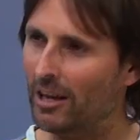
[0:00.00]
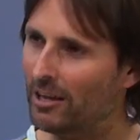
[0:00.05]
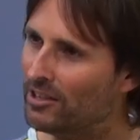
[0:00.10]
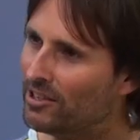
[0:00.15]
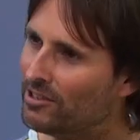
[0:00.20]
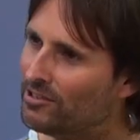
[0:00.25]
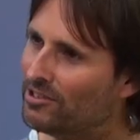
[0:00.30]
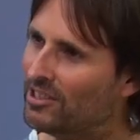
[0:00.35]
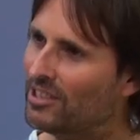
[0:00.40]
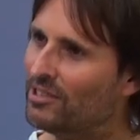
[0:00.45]

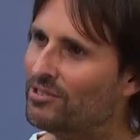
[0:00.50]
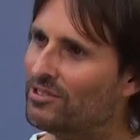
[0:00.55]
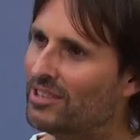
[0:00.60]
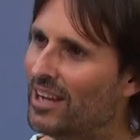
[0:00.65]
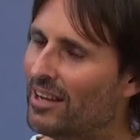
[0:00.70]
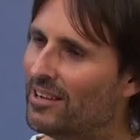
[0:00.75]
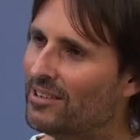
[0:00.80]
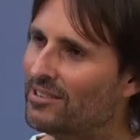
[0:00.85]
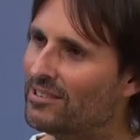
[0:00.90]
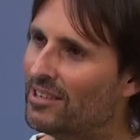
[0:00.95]
It exists
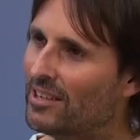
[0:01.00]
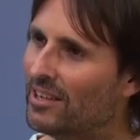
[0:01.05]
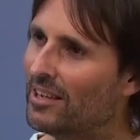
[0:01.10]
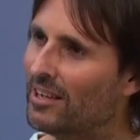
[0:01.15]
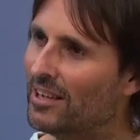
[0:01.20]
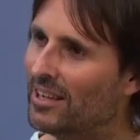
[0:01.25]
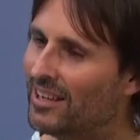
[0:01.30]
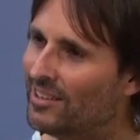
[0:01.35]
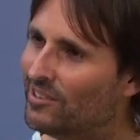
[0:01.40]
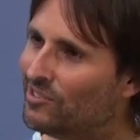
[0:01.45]
as
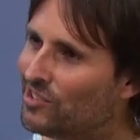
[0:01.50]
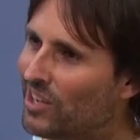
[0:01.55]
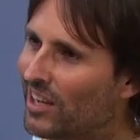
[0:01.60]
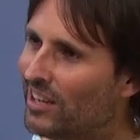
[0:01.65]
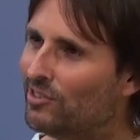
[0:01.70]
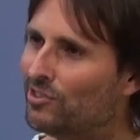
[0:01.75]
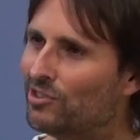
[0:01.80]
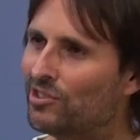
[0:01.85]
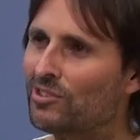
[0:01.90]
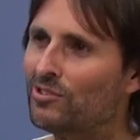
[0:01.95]

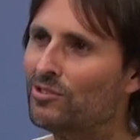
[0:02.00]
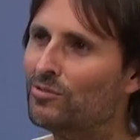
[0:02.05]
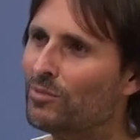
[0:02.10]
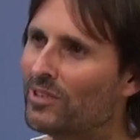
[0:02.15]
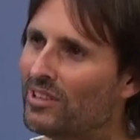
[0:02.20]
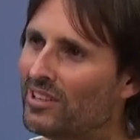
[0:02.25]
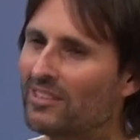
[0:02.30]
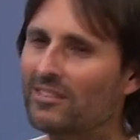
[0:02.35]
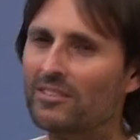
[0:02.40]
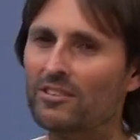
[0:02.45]
intentions
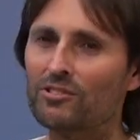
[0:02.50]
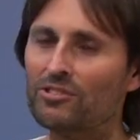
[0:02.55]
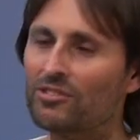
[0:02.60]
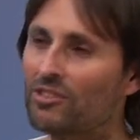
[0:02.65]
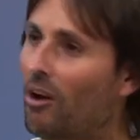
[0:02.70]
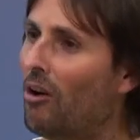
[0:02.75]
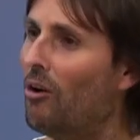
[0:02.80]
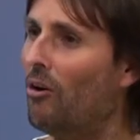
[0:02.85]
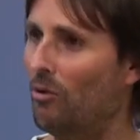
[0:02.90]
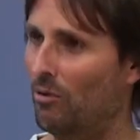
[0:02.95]
within the
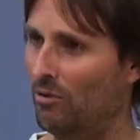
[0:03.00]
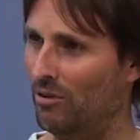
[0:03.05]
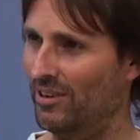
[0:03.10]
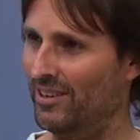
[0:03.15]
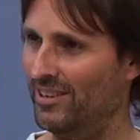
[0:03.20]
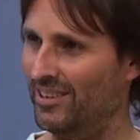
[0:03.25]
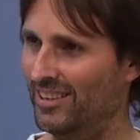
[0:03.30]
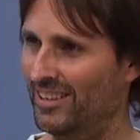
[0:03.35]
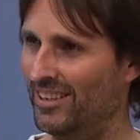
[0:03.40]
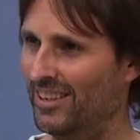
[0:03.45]
soul.
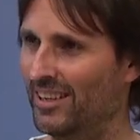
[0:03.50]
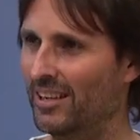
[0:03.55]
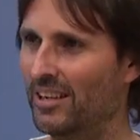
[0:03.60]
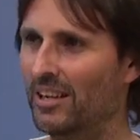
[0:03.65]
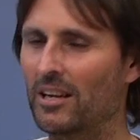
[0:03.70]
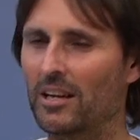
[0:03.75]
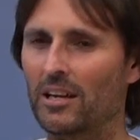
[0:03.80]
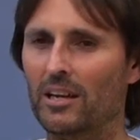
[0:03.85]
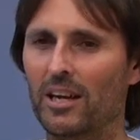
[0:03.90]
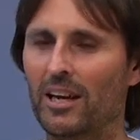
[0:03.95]

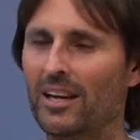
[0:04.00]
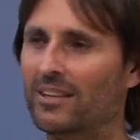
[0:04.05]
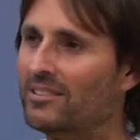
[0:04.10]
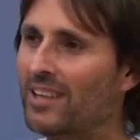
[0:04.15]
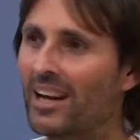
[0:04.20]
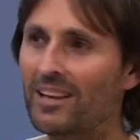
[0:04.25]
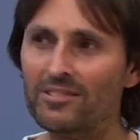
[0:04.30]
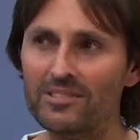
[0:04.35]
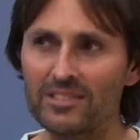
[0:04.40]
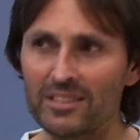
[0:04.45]
It
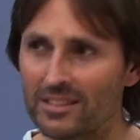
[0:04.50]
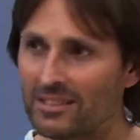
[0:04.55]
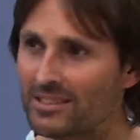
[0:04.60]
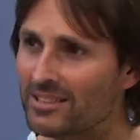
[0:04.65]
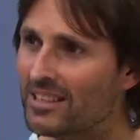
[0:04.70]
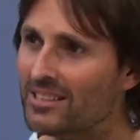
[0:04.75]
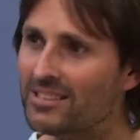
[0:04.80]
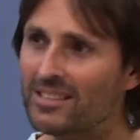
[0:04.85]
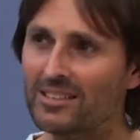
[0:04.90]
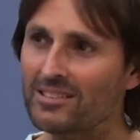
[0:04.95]
doesn't
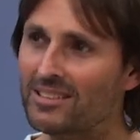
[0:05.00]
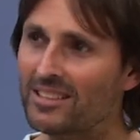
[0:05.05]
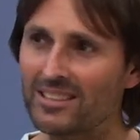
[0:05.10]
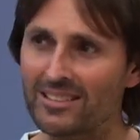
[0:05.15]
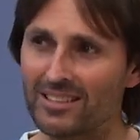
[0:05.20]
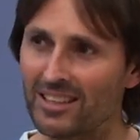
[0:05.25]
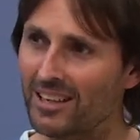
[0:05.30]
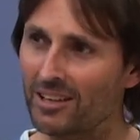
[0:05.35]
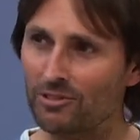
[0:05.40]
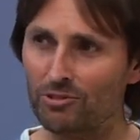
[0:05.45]
exist as an
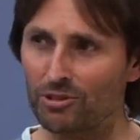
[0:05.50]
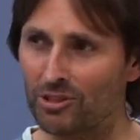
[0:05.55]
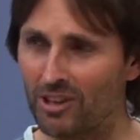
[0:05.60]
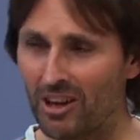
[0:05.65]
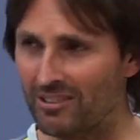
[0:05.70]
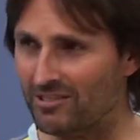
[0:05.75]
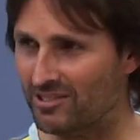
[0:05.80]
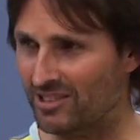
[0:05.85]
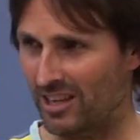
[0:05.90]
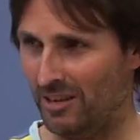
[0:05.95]
intellectual
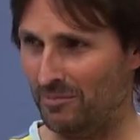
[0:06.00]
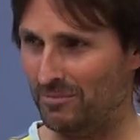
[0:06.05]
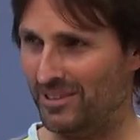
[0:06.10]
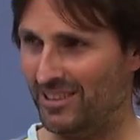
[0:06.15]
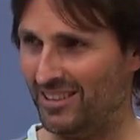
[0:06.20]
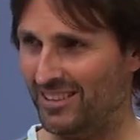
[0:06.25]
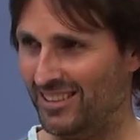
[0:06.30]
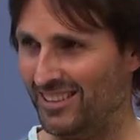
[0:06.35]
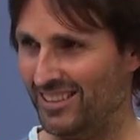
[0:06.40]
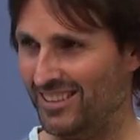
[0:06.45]
concept.